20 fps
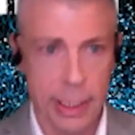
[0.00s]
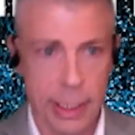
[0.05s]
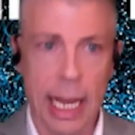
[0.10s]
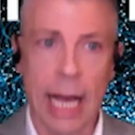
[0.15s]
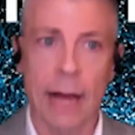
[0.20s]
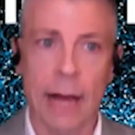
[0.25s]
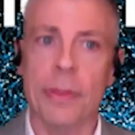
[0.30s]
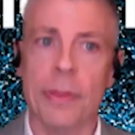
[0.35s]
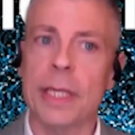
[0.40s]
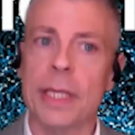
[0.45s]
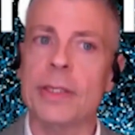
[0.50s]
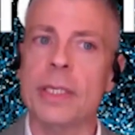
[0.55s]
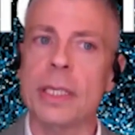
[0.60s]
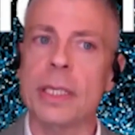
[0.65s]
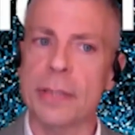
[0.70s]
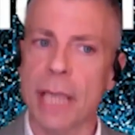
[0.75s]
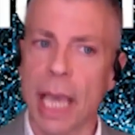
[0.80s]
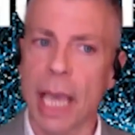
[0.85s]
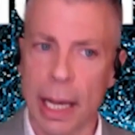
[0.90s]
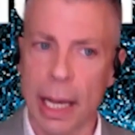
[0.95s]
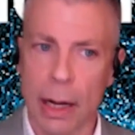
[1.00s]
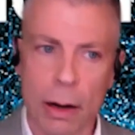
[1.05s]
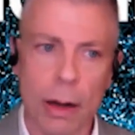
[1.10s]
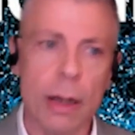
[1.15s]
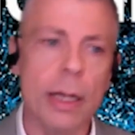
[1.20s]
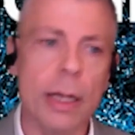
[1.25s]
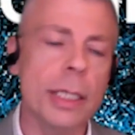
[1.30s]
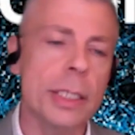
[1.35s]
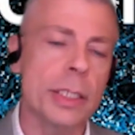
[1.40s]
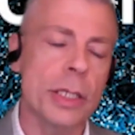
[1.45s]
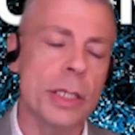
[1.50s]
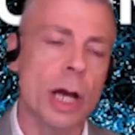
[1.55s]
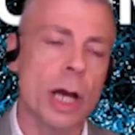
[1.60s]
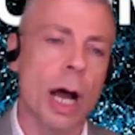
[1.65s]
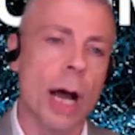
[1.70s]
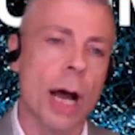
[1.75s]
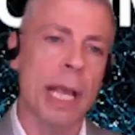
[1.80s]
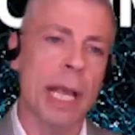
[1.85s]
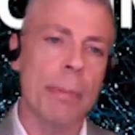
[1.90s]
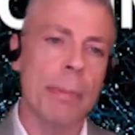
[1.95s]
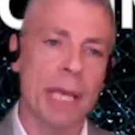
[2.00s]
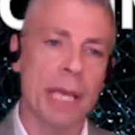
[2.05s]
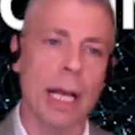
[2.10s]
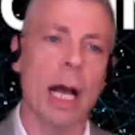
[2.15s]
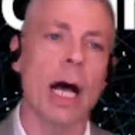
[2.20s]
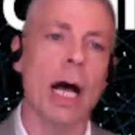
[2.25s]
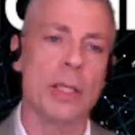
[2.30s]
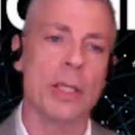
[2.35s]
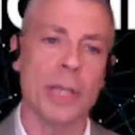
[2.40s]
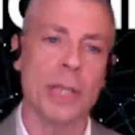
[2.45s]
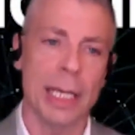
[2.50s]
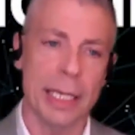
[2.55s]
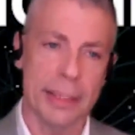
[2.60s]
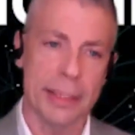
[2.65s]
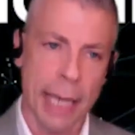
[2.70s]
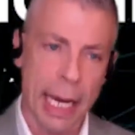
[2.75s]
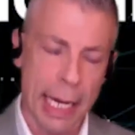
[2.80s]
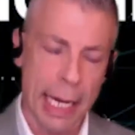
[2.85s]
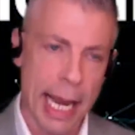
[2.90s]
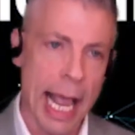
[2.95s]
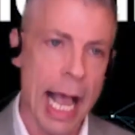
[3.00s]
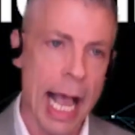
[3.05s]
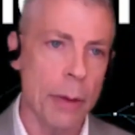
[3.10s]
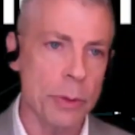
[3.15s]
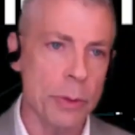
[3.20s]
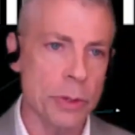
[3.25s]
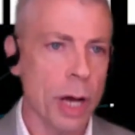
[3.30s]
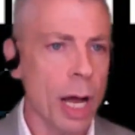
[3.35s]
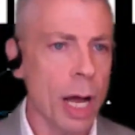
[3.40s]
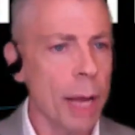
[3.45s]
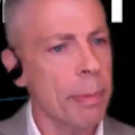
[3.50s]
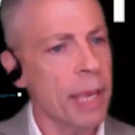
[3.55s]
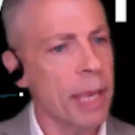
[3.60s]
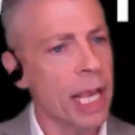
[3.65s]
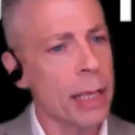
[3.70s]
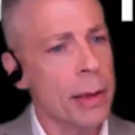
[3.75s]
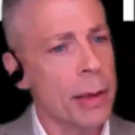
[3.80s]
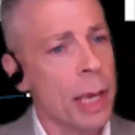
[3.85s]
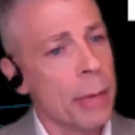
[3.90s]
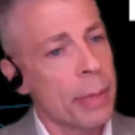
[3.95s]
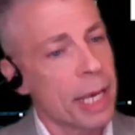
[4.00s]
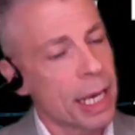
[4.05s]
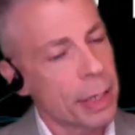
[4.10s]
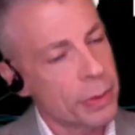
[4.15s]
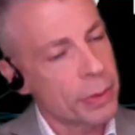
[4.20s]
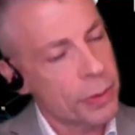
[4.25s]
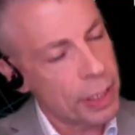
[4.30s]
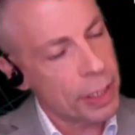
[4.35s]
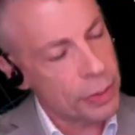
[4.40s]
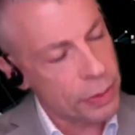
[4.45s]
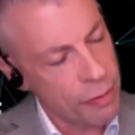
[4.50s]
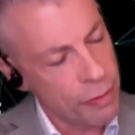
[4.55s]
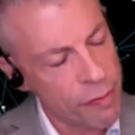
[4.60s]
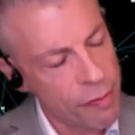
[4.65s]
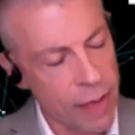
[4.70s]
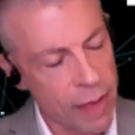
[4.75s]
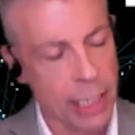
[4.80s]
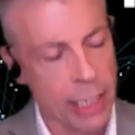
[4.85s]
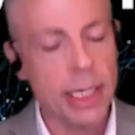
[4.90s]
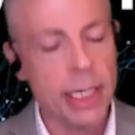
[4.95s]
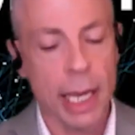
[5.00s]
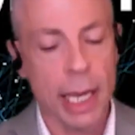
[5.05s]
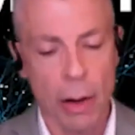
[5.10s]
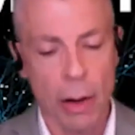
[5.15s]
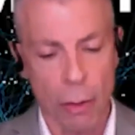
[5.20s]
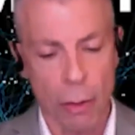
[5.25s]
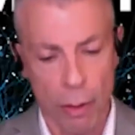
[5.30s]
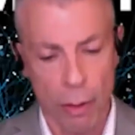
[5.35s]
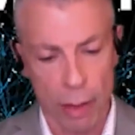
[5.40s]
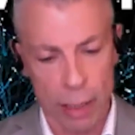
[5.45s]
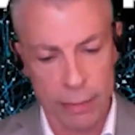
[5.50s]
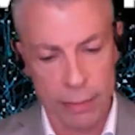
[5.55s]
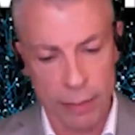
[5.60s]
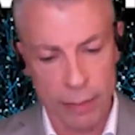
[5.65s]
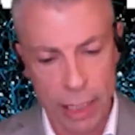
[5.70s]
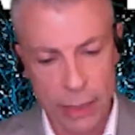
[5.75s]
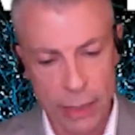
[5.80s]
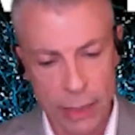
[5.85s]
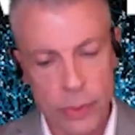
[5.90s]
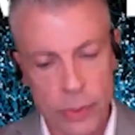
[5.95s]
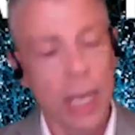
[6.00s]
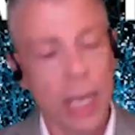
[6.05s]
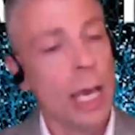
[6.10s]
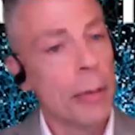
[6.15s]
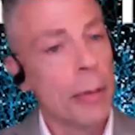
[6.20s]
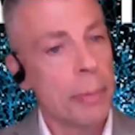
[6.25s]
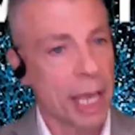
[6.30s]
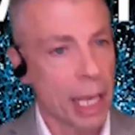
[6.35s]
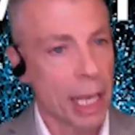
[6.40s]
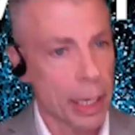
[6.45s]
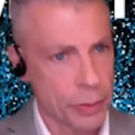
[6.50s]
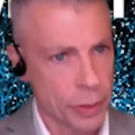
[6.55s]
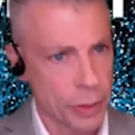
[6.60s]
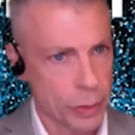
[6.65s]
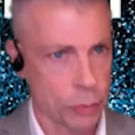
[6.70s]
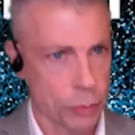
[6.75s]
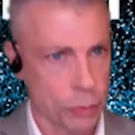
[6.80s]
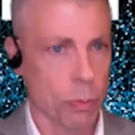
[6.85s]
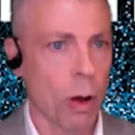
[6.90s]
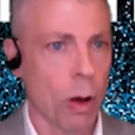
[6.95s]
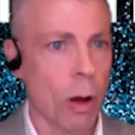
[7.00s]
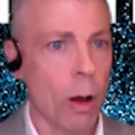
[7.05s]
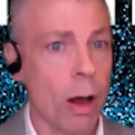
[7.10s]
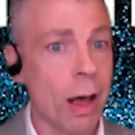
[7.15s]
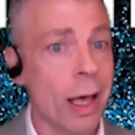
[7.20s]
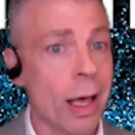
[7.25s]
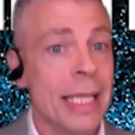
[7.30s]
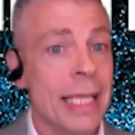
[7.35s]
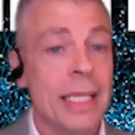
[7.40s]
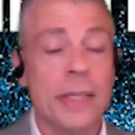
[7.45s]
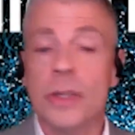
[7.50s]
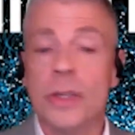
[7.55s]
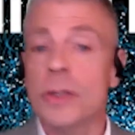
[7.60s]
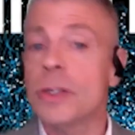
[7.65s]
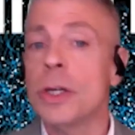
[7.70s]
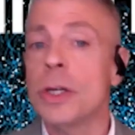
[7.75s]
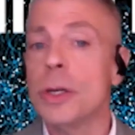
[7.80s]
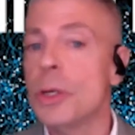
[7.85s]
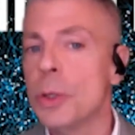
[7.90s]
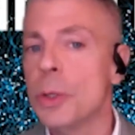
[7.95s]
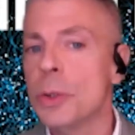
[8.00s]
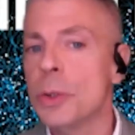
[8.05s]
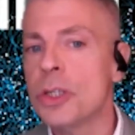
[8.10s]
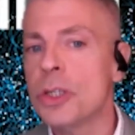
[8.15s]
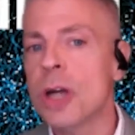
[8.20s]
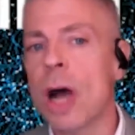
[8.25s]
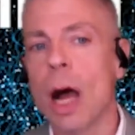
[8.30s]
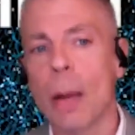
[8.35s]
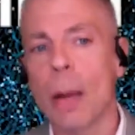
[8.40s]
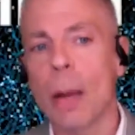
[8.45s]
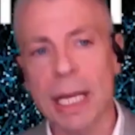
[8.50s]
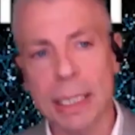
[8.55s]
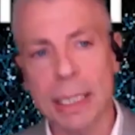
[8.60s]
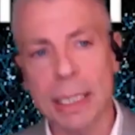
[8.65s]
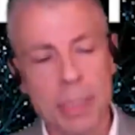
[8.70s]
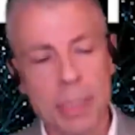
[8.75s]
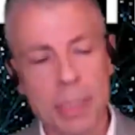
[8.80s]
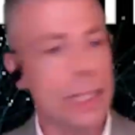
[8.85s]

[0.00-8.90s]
Now, this is a hard topic because it is a now topic, because it is affecting all of us, because it's raw. This is a new topic to me.